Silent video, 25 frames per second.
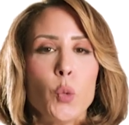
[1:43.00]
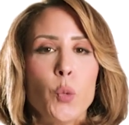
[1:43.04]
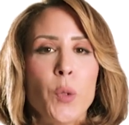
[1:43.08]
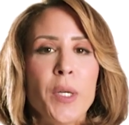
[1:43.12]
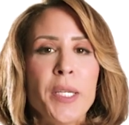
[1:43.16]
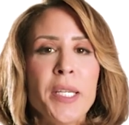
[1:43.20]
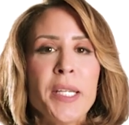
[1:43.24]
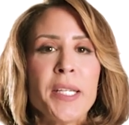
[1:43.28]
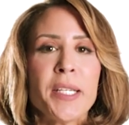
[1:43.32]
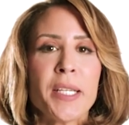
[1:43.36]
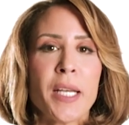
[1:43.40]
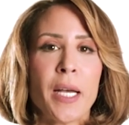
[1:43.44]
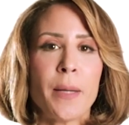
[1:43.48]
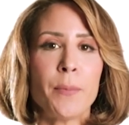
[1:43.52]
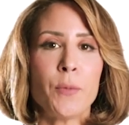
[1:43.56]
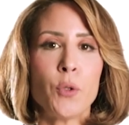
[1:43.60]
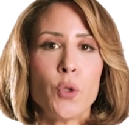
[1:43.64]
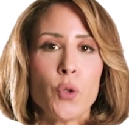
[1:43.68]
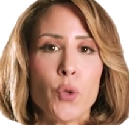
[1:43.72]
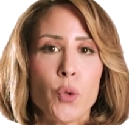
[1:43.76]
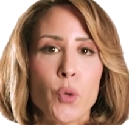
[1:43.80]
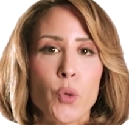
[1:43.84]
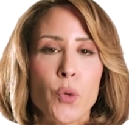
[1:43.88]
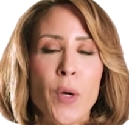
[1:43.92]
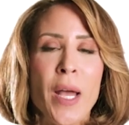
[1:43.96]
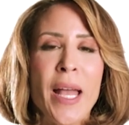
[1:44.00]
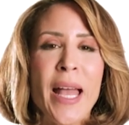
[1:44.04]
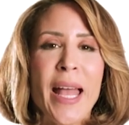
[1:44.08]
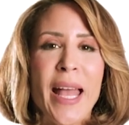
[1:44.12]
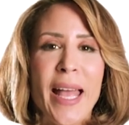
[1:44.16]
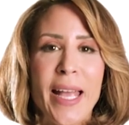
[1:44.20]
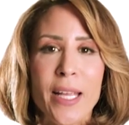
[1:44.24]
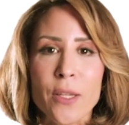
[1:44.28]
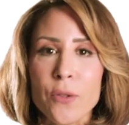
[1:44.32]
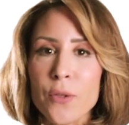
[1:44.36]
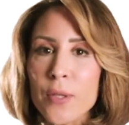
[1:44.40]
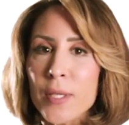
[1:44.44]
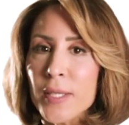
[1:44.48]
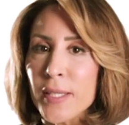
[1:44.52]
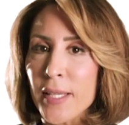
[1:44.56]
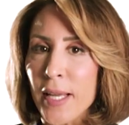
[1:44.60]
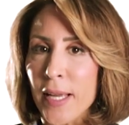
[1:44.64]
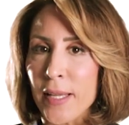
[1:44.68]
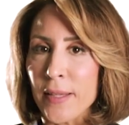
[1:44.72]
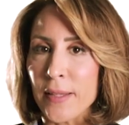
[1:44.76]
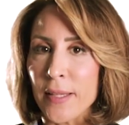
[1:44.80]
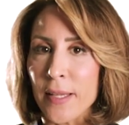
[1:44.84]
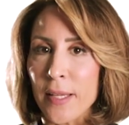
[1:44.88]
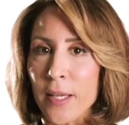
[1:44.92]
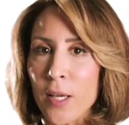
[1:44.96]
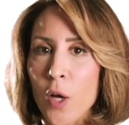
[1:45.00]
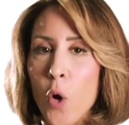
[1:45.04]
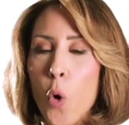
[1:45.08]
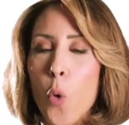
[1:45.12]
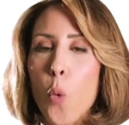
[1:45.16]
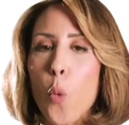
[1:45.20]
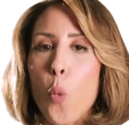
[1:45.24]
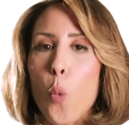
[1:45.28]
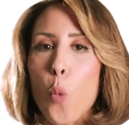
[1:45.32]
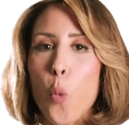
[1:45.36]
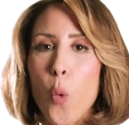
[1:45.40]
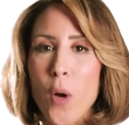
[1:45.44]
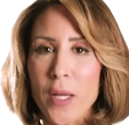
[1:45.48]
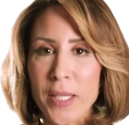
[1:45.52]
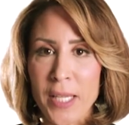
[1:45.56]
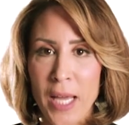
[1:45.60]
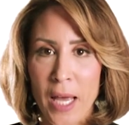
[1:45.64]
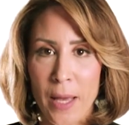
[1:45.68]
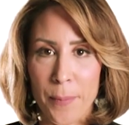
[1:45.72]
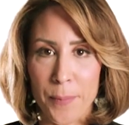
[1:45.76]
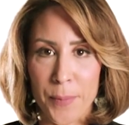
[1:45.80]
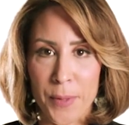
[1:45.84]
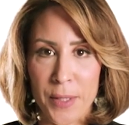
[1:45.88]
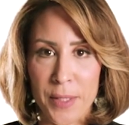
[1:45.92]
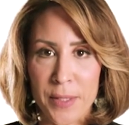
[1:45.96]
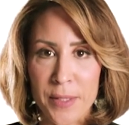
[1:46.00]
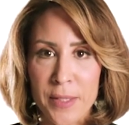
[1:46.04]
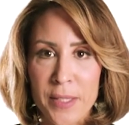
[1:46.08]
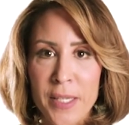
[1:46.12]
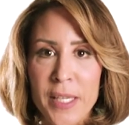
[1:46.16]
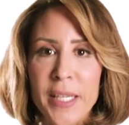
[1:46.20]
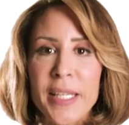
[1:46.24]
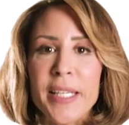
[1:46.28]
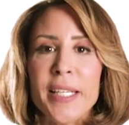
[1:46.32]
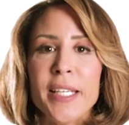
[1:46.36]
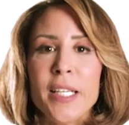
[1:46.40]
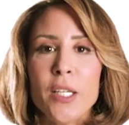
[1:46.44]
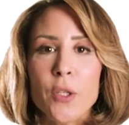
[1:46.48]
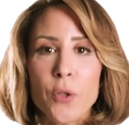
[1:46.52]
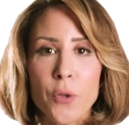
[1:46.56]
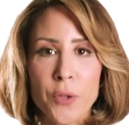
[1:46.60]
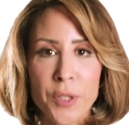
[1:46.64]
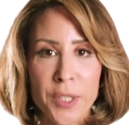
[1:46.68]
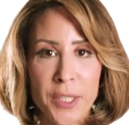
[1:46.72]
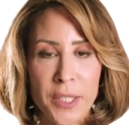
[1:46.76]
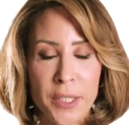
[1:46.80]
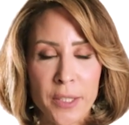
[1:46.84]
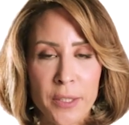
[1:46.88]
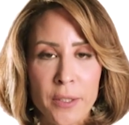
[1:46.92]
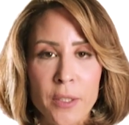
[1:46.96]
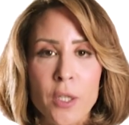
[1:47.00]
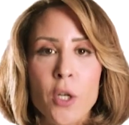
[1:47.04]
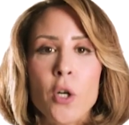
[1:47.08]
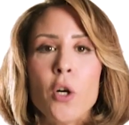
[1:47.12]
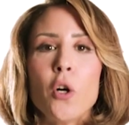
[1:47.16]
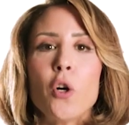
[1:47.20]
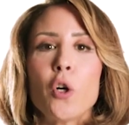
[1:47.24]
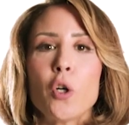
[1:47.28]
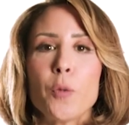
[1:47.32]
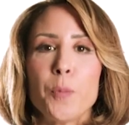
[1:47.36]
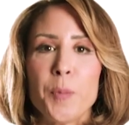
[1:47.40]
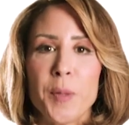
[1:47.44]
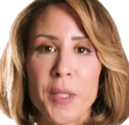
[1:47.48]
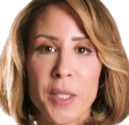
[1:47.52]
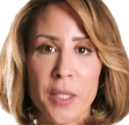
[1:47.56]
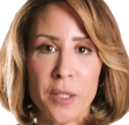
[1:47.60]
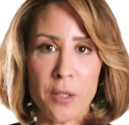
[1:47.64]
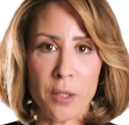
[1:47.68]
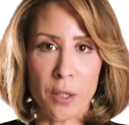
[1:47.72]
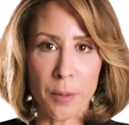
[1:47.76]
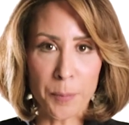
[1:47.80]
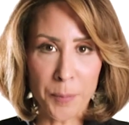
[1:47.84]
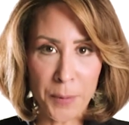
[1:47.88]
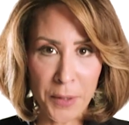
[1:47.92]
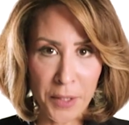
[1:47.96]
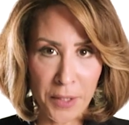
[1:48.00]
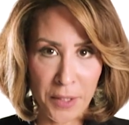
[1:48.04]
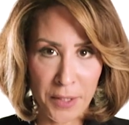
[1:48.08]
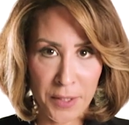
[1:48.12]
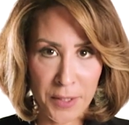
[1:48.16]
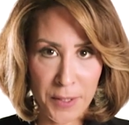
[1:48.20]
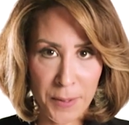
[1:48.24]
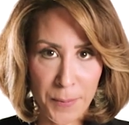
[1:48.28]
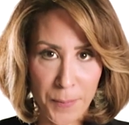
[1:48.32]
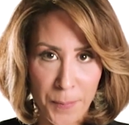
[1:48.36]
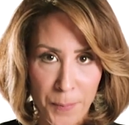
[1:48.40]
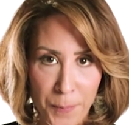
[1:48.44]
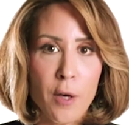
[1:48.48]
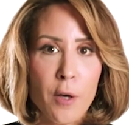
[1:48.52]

when it comes to understanding what happened year on year or period on period.